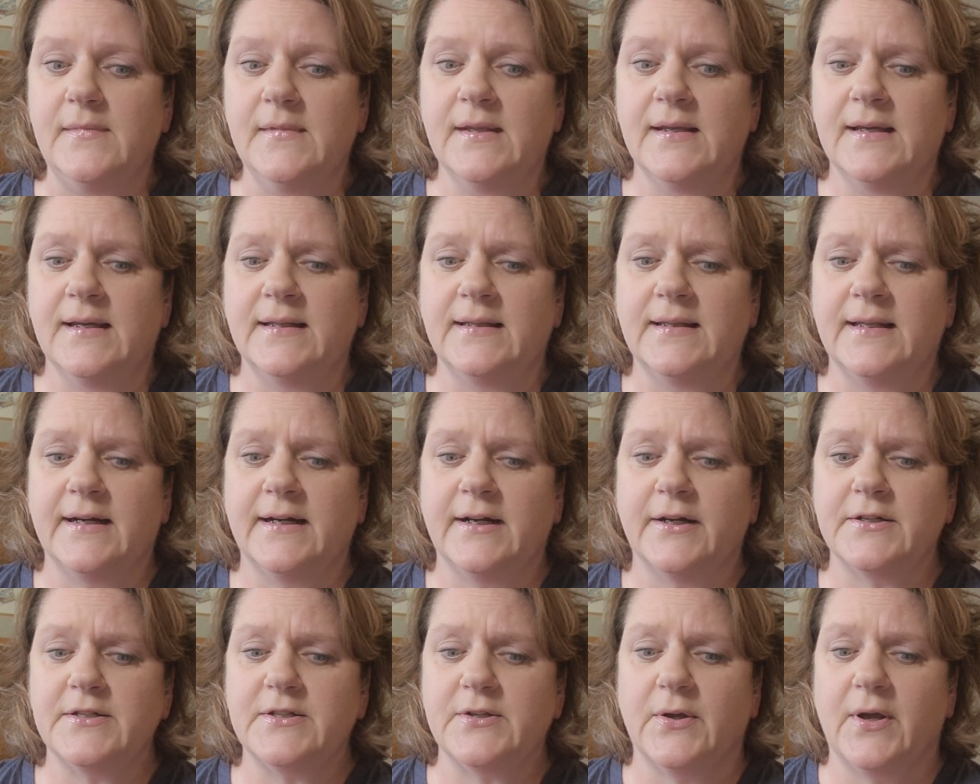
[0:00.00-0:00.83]
And then I
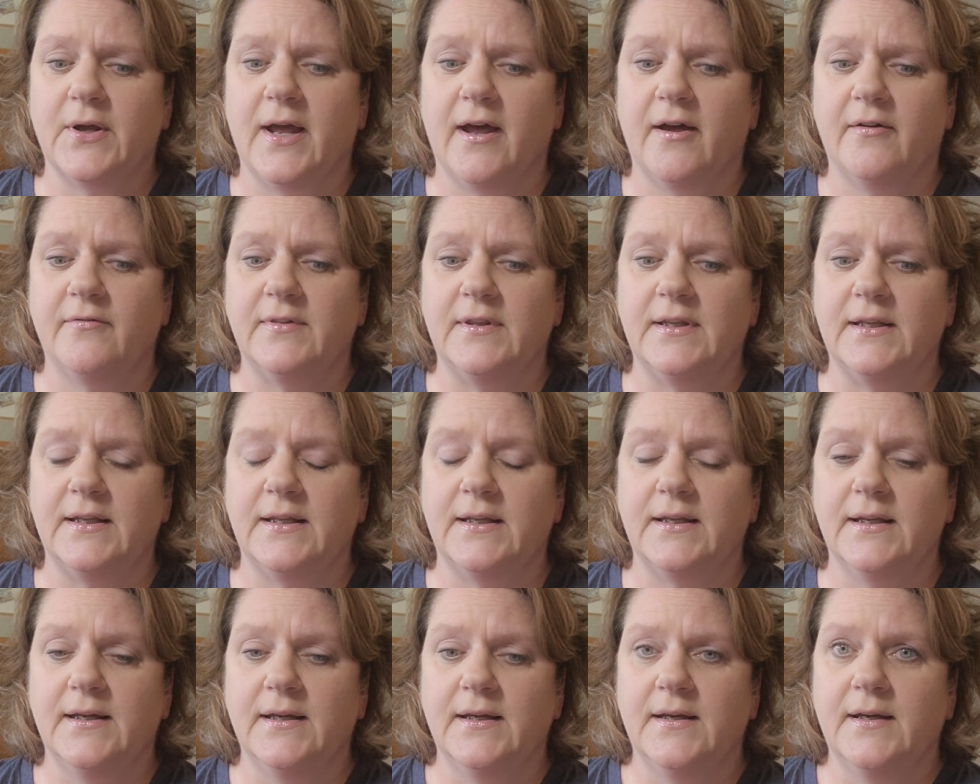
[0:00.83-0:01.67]
also have
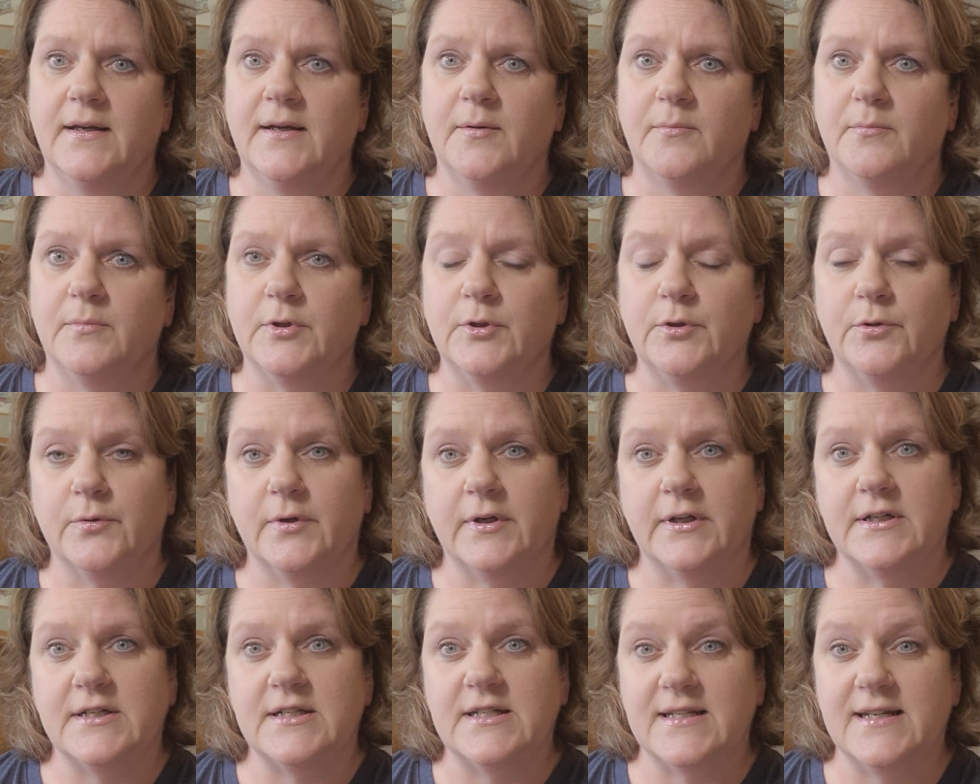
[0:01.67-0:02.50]
the Blue
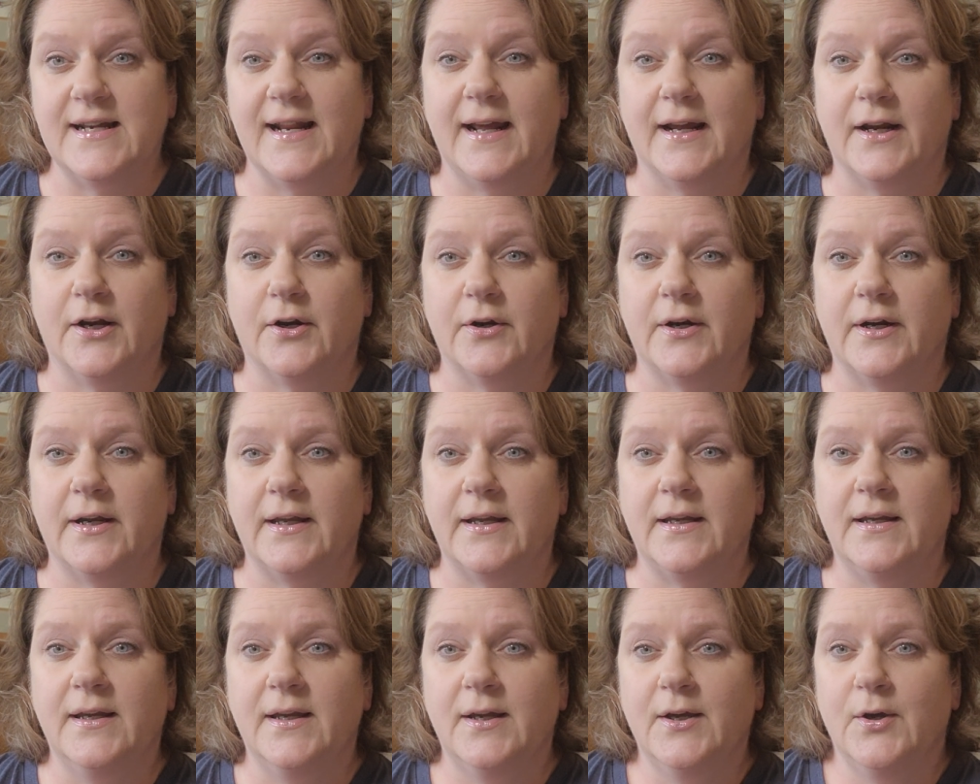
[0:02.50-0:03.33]
Ridge
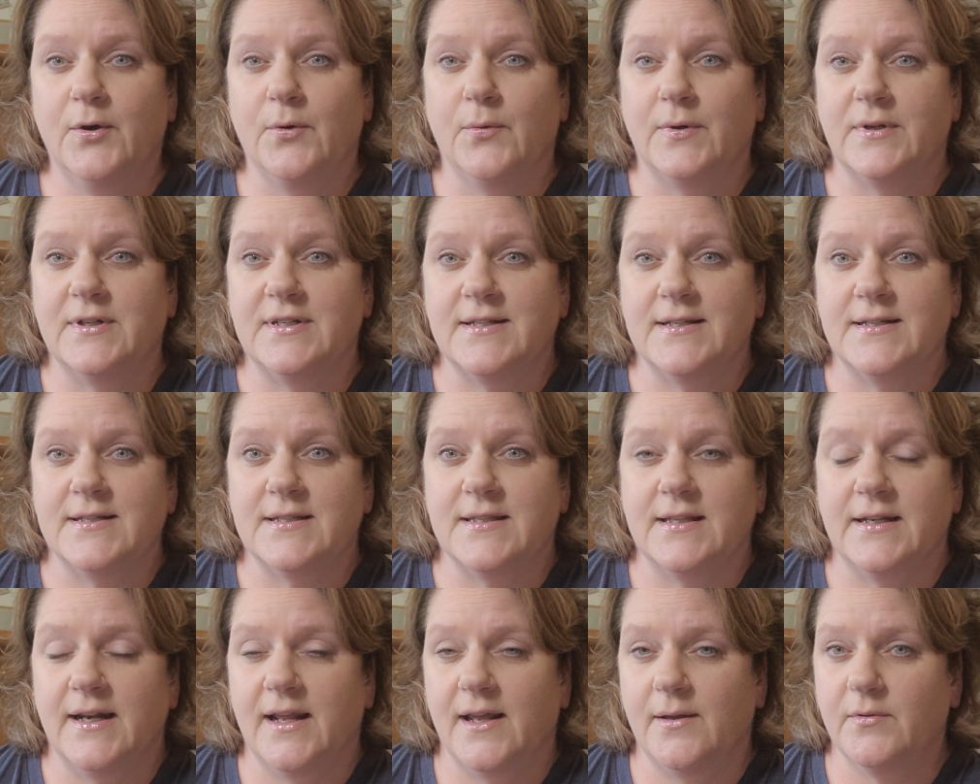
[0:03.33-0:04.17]
Snackery, which is
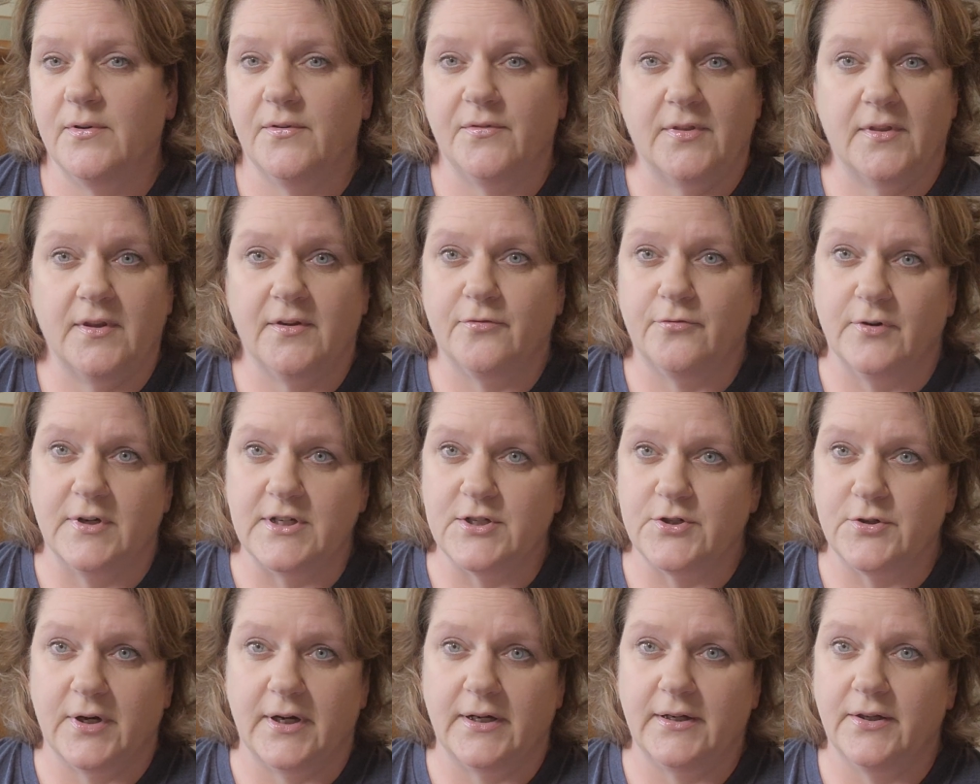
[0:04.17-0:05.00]
the name of the
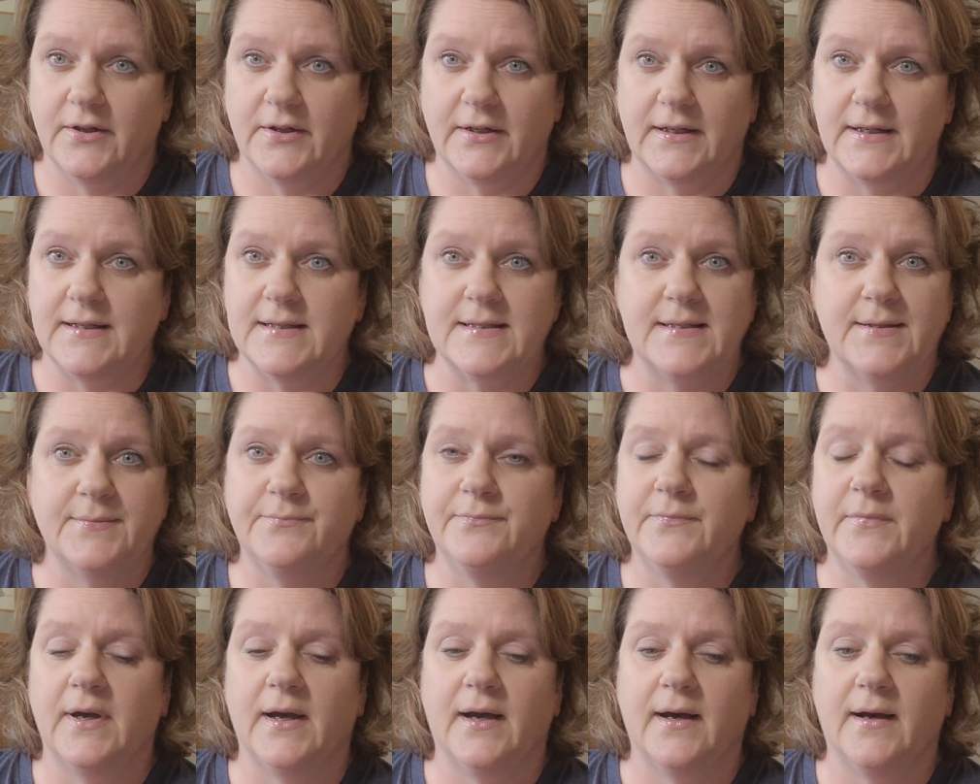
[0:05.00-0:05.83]
freeze-dried goodies.
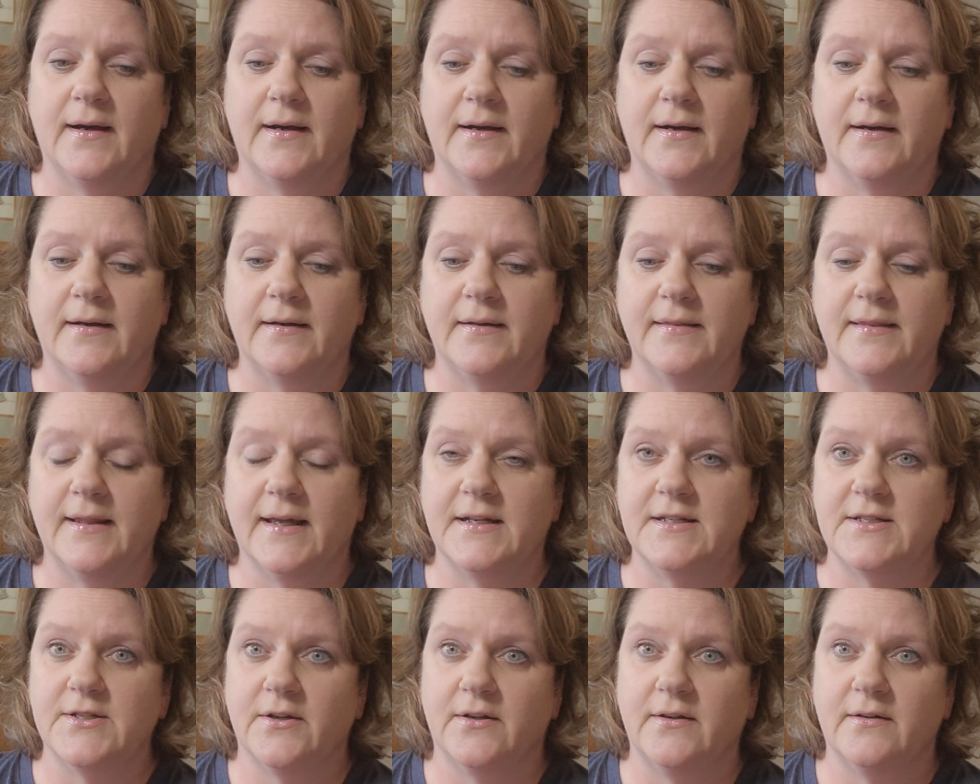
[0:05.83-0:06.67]

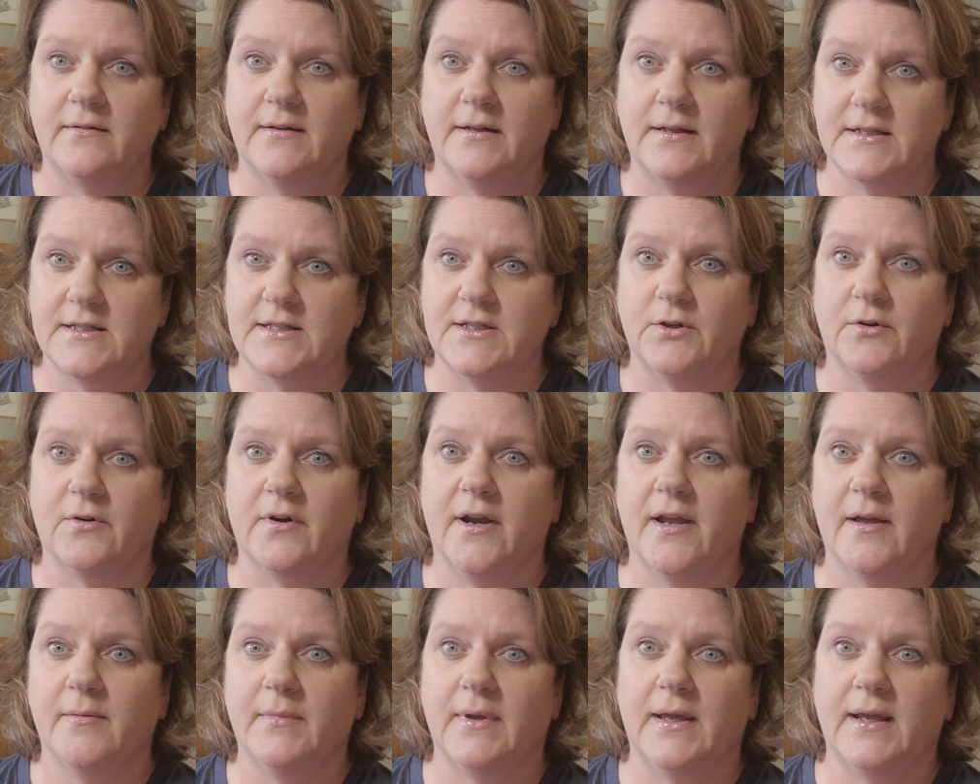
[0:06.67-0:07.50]
That's on
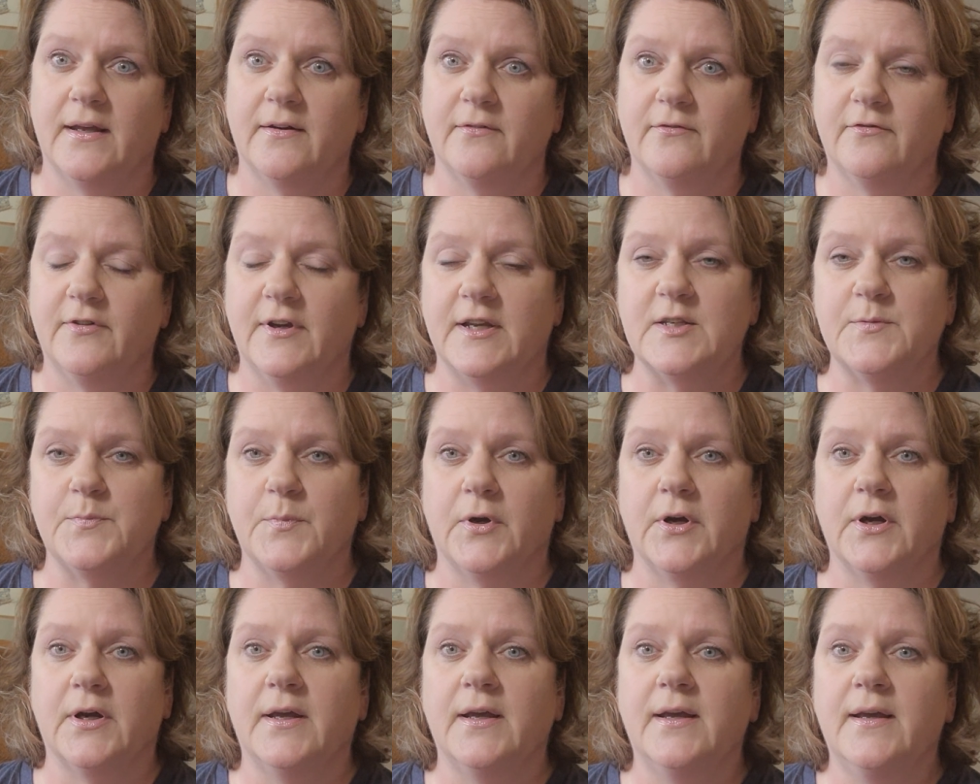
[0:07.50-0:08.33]
Instagram and
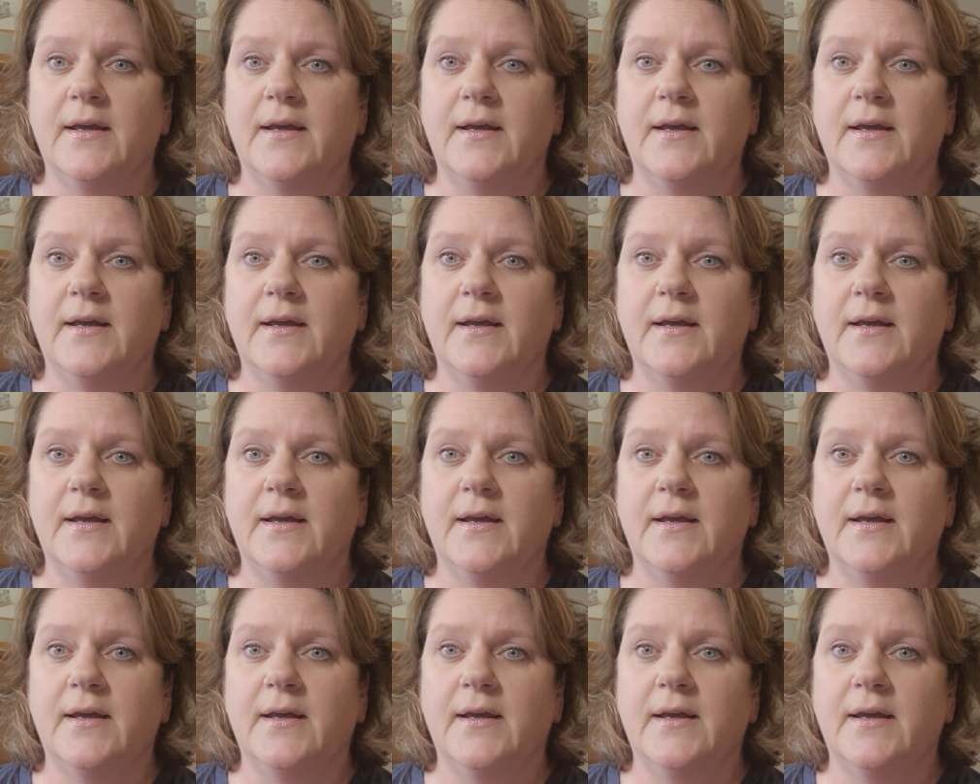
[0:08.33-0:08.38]
Facebook.